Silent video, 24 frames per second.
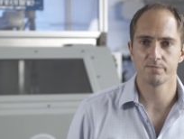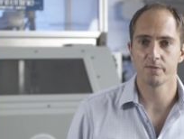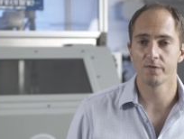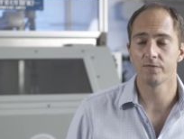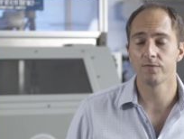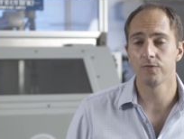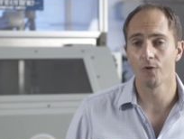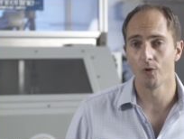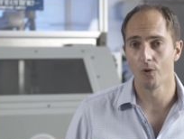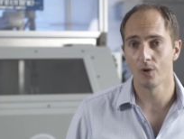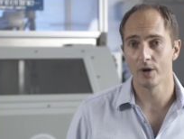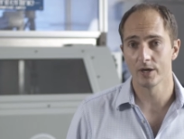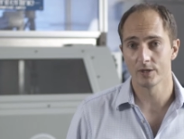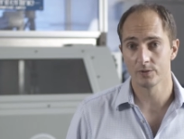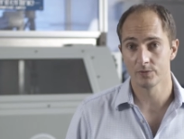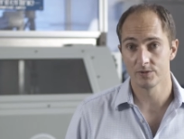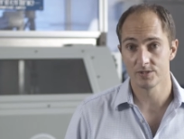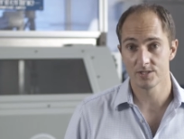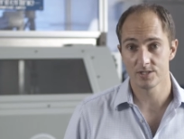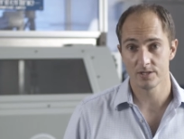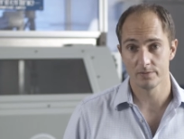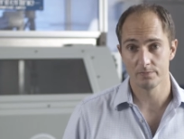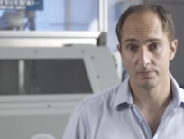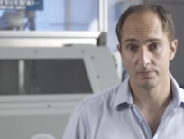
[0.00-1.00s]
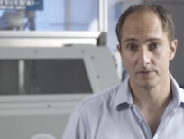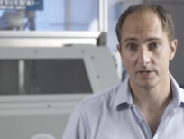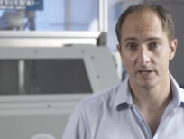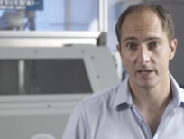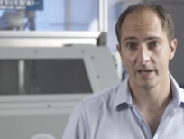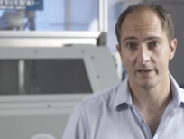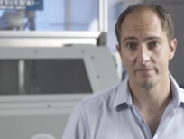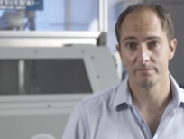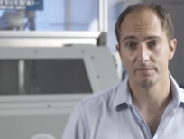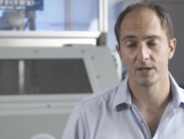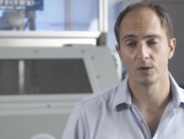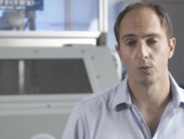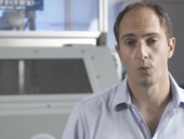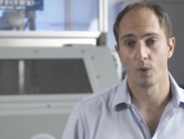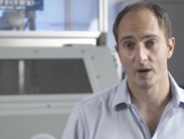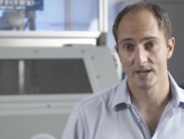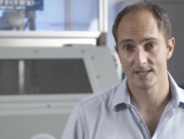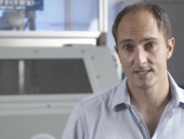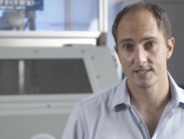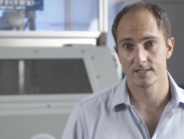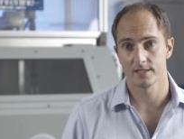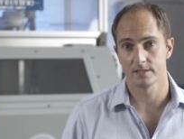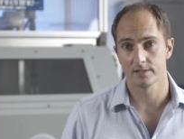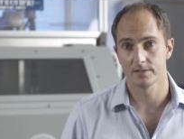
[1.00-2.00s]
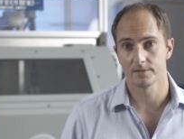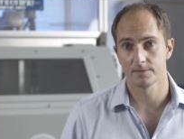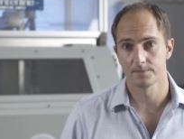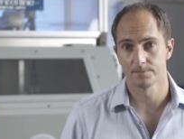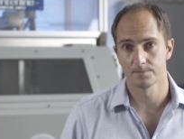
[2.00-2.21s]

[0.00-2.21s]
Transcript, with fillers: before it would simply have been wasted.